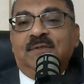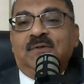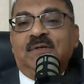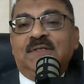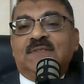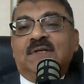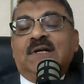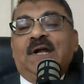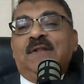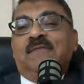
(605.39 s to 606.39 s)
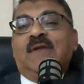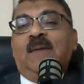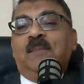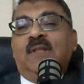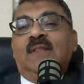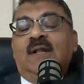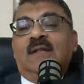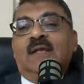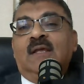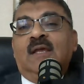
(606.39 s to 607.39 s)
It's the kind of campaign that
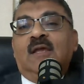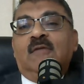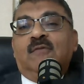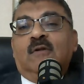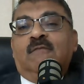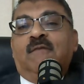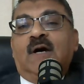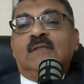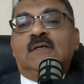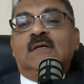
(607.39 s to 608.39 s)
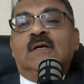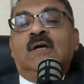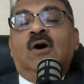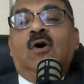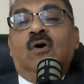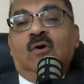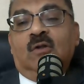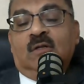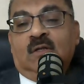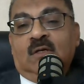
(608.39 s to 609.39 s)
if you're a father
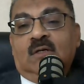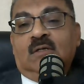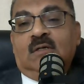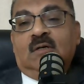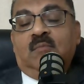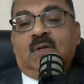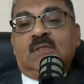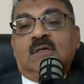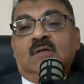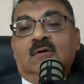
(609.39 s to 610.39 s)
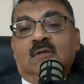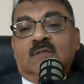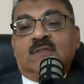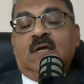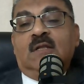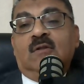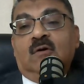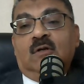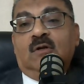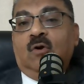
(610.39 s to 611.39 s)
or a mother or a son
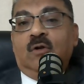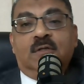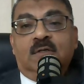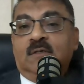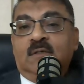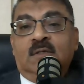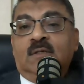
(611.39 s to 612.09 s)
or a daughter,